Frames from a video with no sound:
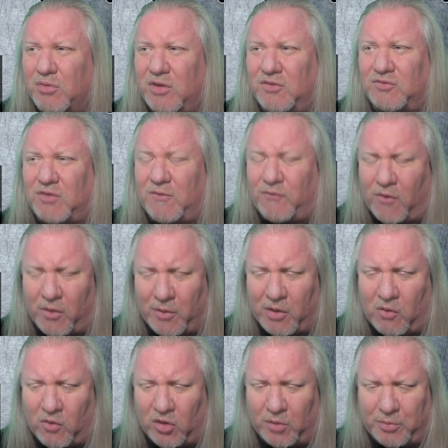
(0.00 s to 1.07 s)
straightforward
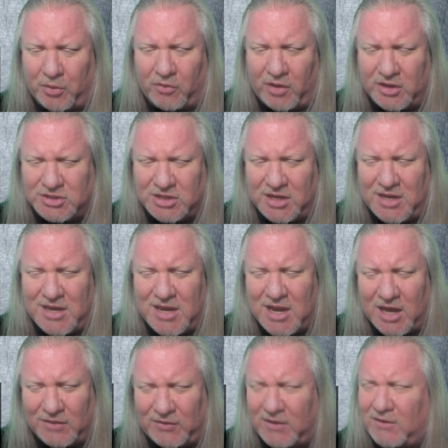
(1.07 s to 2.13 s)
chordal progression.
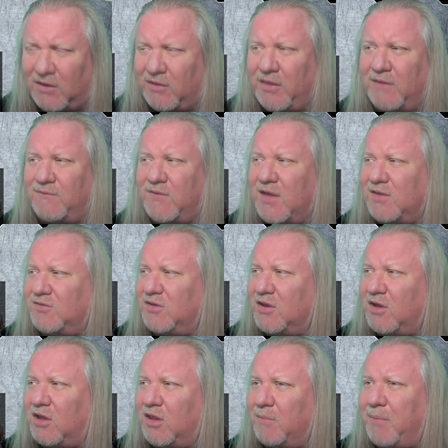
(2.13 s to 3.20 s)
Nothing all that fancy
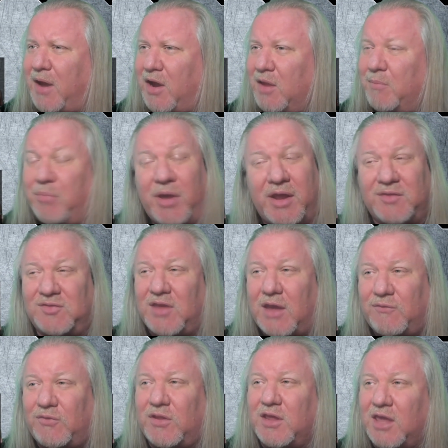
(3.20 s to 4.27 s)
at all about it, but it's
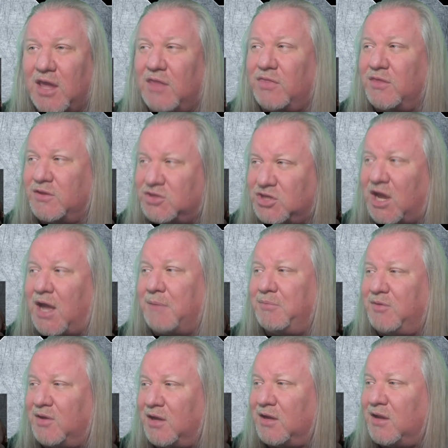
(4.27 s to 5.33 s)
definitely getting the
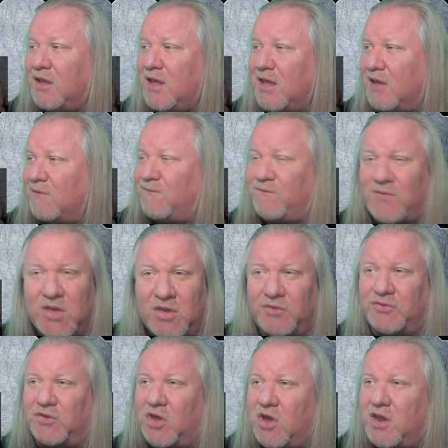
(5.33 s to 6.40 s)
job done. It
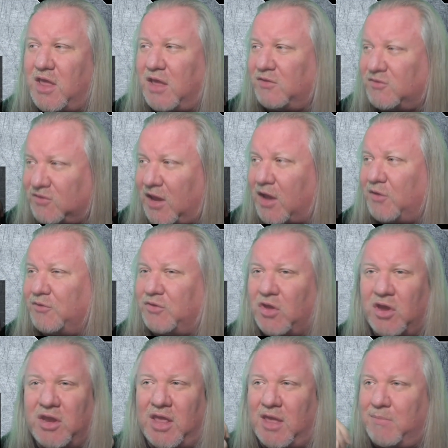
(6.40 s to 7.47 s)
feels good. It sounds
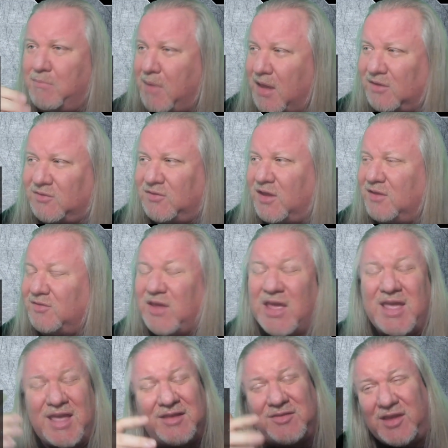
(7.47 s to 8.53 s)
good. It makes sense.
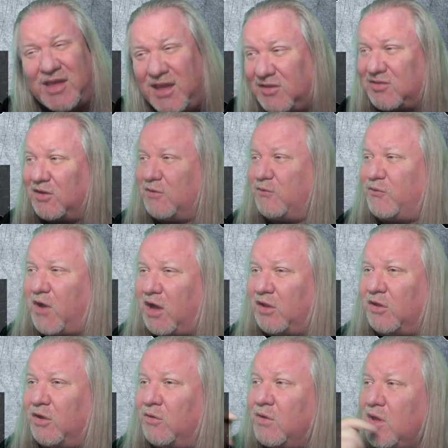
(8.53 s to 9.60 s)
It's easy to
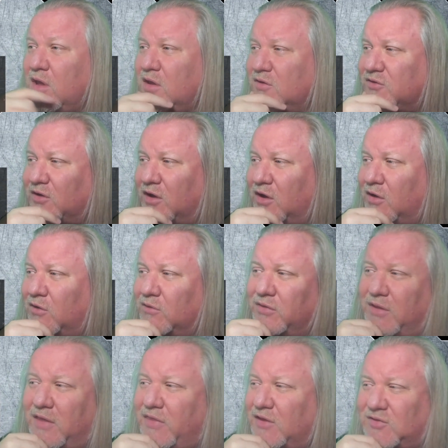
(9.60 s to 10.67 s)
follow. So
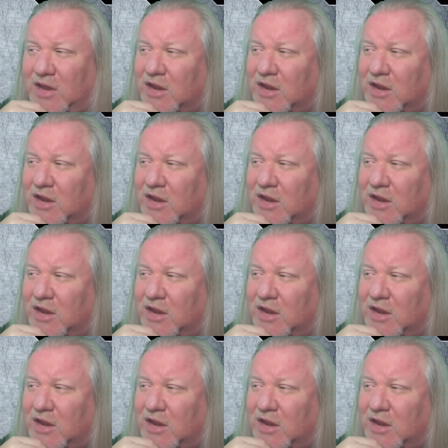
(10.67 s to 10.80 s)
that's